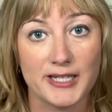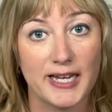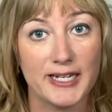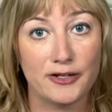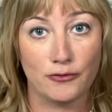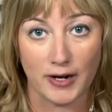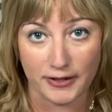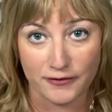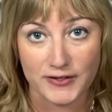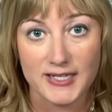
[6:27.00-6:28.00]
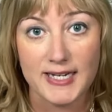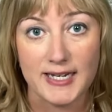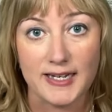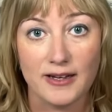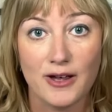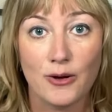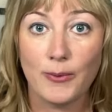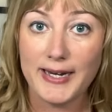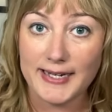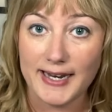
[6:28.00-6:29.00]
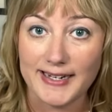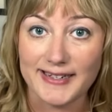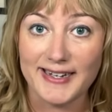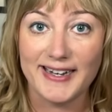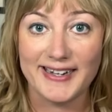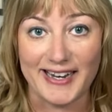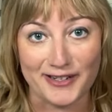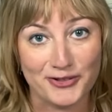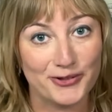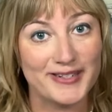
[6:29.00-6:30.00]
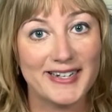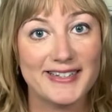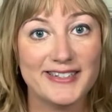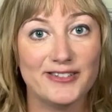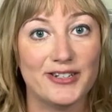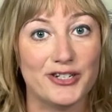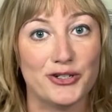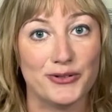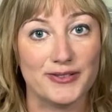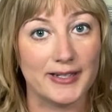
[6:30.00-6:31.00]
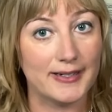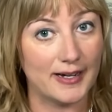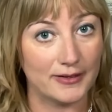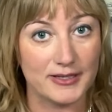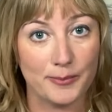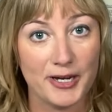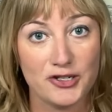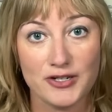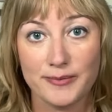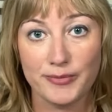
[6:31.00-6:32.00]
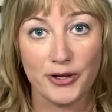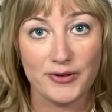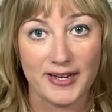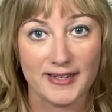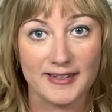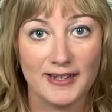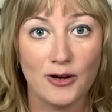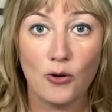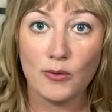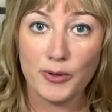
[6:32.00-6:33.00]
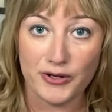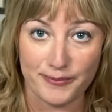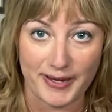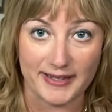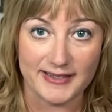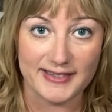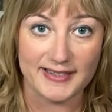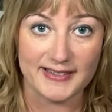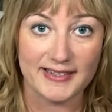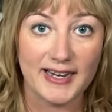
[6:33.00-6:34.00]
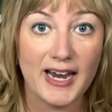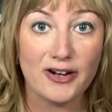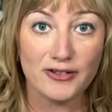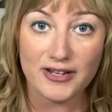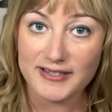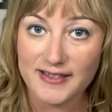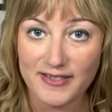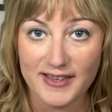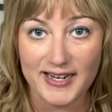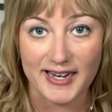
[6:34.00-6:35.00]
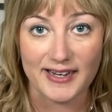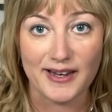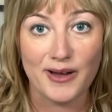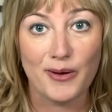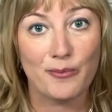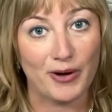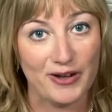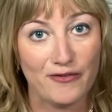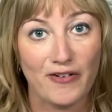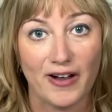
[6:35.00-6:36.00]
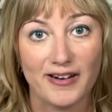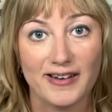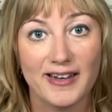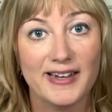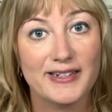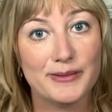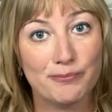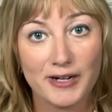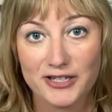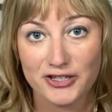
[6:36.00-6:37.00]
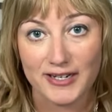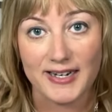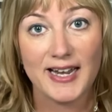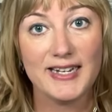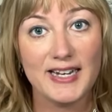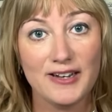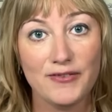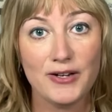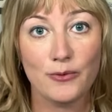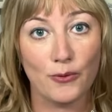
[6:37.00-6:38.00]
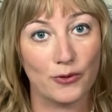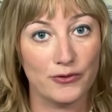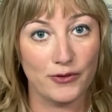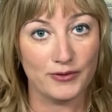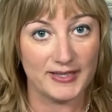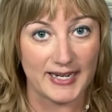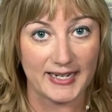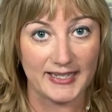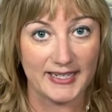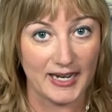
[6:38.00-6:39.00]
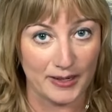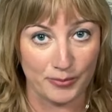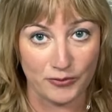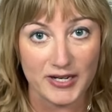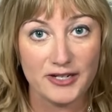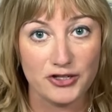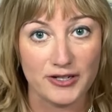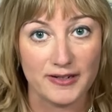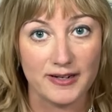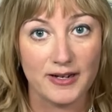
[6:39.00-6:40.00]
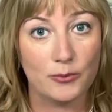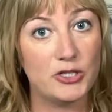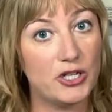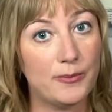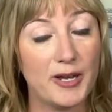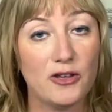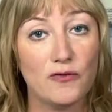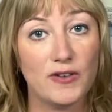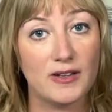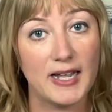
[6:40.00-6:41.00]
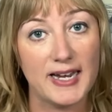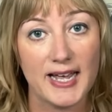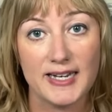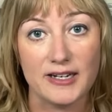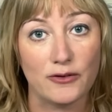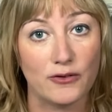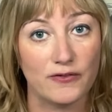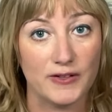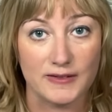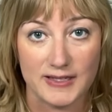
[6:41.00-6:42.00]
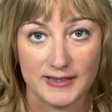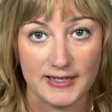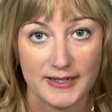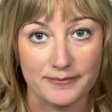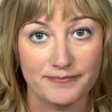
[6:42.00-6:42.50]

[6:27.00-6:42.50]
like chronic fatigue, weight gain, gastrointestinal issues like constipation and bloating, hormone imbalances, hair loss and thinning, brain fog, depression, and even orthostatic hypotension, which can make you feel lightheaded or feel dizzy.